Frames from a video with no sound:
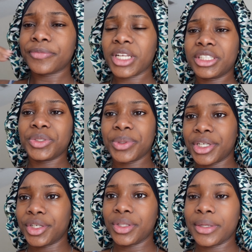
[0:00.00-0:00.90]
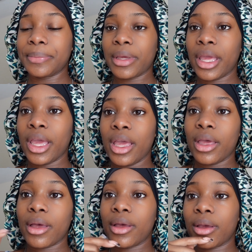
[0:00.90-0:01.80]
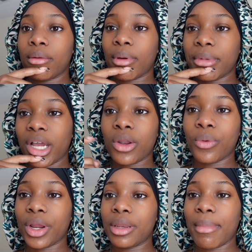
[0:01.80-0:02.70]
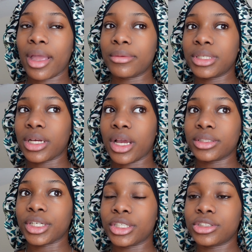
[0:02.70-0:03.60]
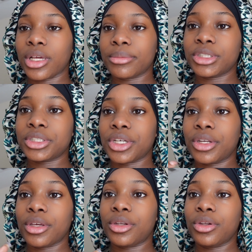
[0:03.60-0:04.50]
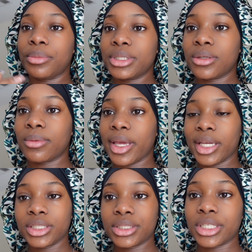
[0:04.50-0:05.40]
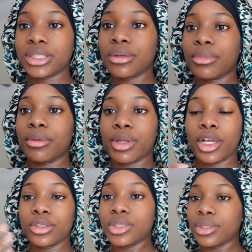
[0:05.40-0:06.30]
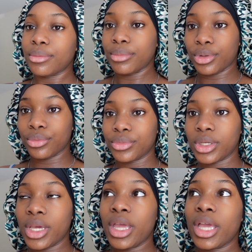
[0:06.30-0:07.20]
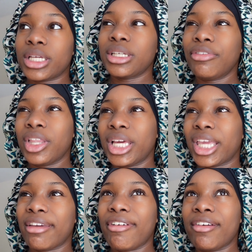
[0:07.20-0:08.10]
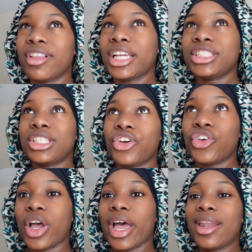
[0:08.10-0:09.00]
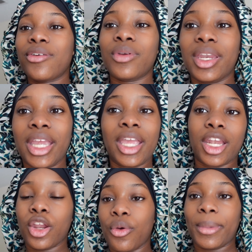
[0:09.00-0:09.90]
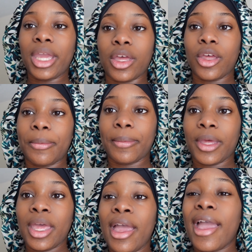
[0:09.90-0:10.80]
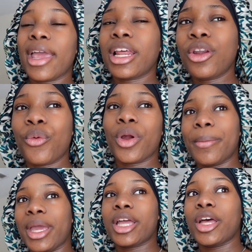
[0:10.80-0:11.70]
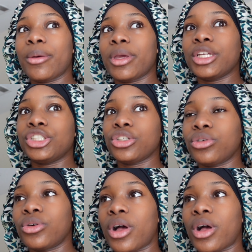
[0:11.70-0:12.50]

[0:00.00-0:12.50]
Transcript: I just want to do them. Um, I'm not going to wear any makeup to the concert, so I'm just going to do me some lashes and some lip gloss. Boom. Because I feel like if I have lashes on, I don't need no makeup. And I don't wear makeup in general.